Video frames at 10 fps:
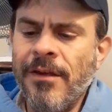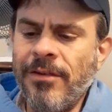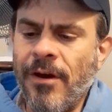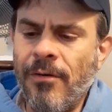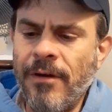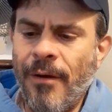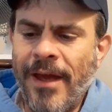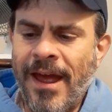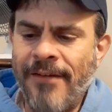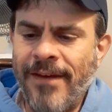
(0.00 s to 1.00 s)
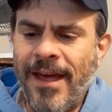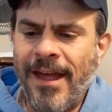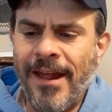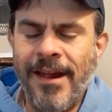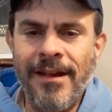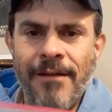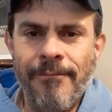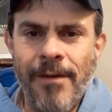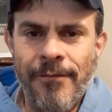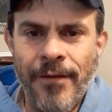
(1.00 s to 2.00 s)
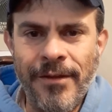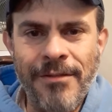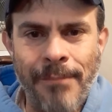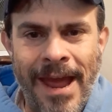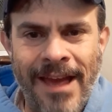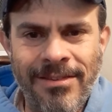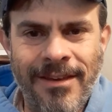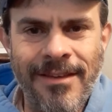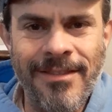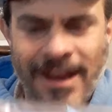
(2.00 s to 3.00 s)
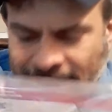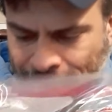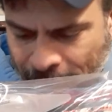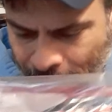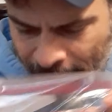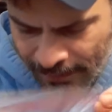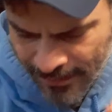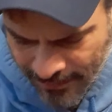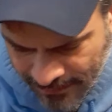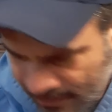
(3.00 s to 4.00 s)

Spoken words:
So now I have a Phillies mask that I can be wearing.